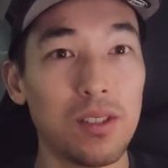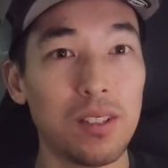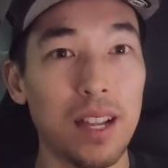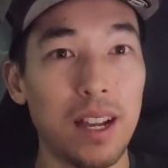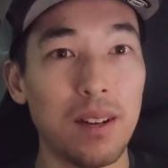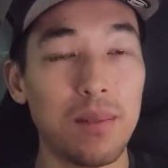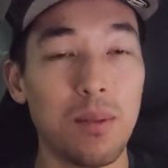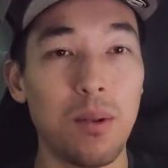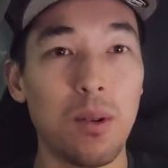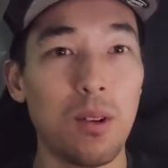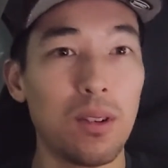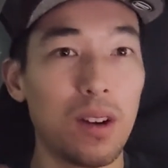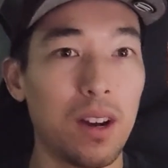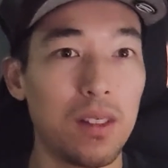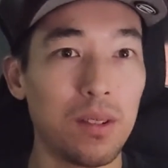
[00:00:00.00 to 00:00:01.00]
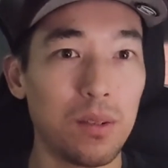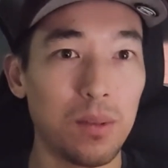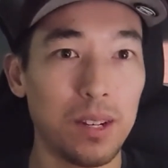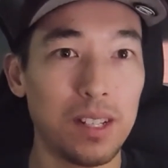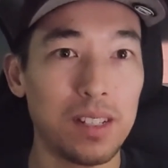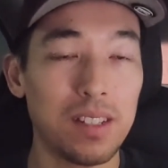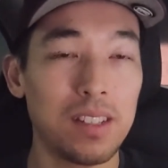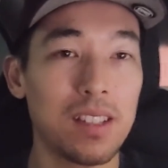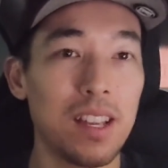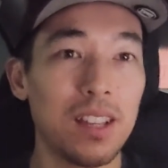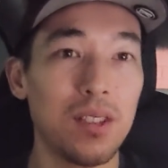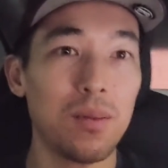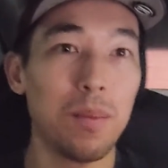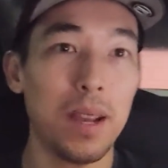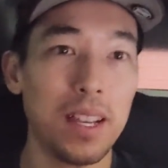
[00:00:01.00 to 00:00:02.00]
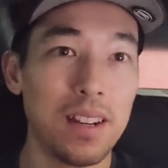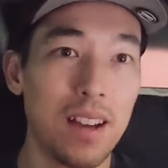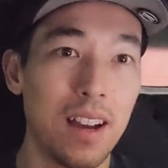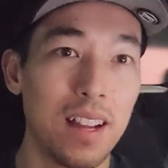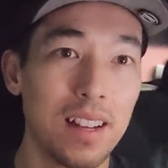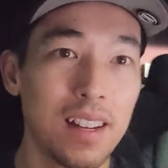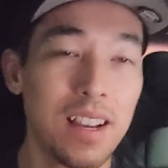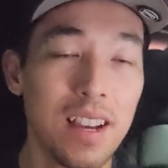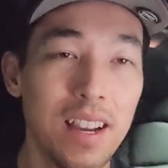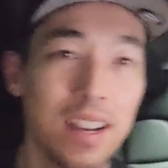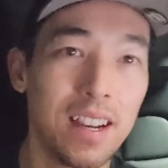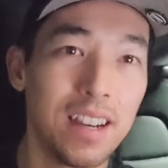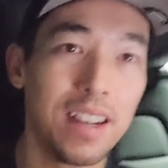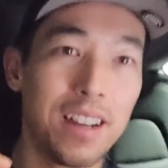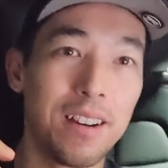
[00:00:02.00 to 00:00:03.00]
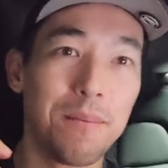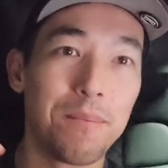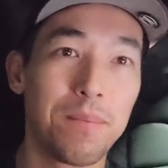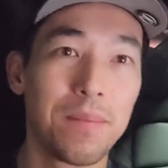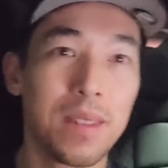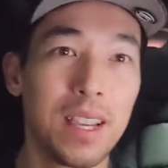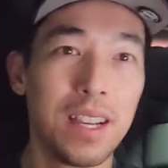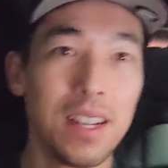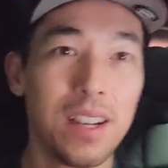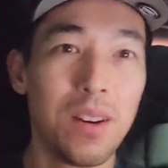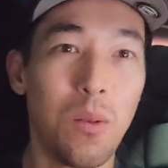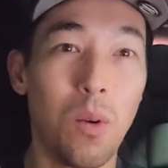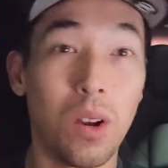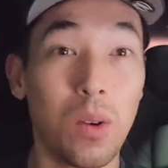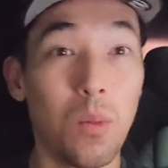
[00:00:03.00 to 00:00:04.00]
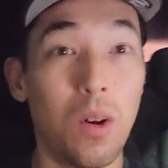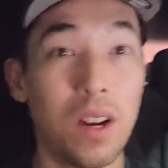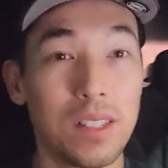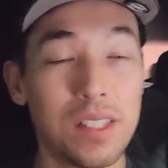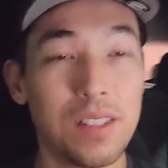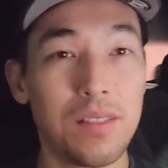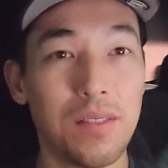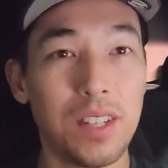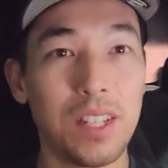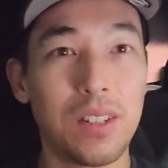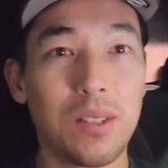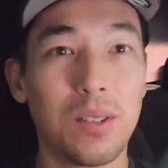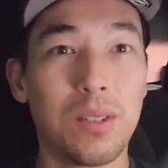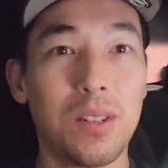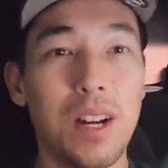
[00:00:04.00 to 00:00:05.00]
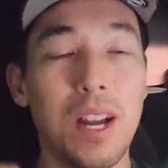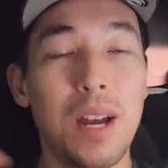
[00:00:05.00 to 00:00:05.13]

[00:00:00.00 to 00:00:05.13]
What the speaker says: downpour or other reasons that you may not want to walk to the vehicle.